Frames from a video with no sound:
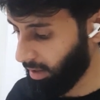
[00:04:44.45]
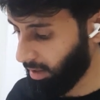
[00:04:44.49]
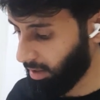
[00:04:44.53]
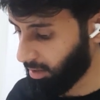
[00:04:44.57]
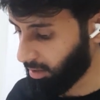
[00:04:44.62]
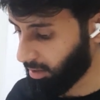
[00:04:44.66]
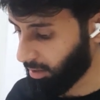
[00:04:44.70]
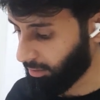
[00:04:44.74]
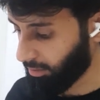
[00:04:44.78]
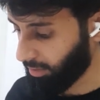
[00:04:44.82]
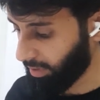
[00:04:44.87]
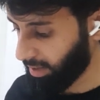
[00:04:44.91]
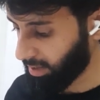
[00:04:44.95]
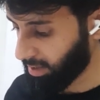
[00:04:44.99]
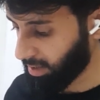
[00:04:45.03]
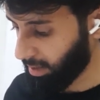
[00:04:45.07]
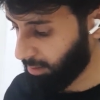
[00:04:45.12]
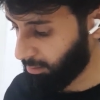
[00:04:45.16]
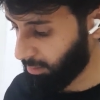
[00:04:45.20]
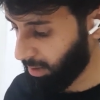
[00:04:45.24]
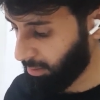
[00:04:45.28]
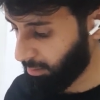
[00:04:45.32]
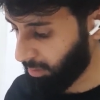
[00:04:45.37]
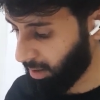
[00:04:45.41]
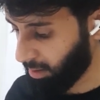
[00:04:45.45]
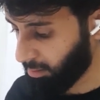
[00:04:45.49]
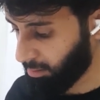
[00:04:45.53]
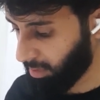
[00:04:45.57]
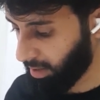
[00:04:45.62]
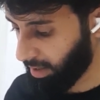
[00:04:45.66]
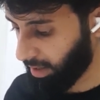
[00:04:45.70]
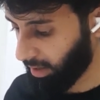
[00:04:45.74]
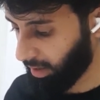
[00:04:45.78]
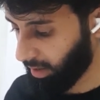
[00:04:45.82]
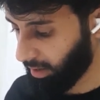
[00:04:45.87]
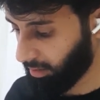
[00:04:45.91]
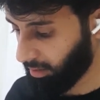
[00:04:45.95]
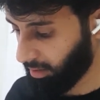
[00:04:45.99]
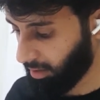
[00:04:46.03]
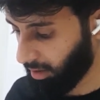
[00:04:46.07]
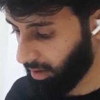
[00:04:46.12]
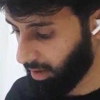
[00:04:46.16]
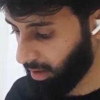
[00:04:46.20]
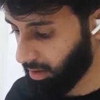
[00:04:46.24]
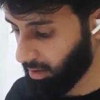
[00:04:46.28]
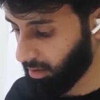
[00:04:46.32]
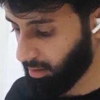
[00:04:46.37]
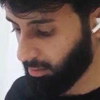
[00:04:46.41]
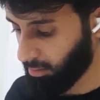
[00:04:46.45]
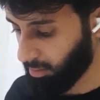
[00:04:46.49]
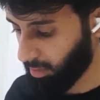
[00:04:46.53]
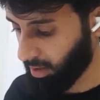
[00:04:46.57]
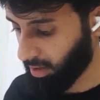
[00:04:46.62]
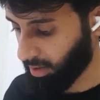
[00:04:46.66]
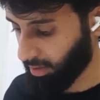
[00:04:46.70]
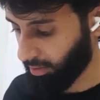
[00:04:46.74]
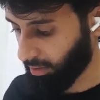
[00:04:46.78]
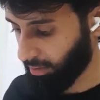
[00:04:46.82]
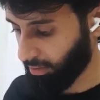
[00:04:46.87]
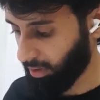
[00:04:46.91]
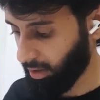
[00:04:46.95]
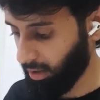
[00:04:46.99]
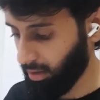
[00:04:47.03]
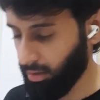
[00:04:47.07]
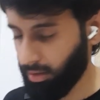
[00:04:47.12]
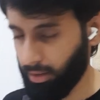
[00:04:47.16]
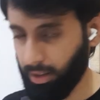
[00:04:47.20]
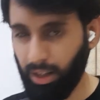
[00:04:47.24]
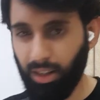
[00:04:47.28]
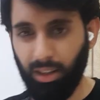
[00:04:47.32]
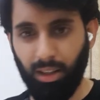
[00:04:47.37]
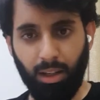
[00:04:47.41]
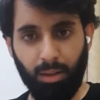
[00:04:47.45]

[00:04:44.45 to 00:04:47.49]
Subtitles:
So if I sum them up, I get 3n plus 15, all right?